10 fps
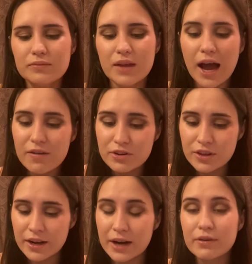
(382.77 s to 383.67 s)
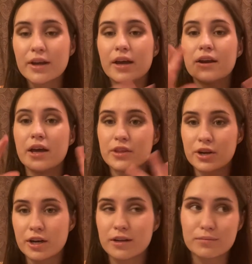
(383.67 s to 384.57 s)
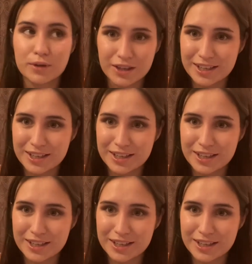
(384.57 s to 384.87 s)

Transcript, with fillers: after that i read another book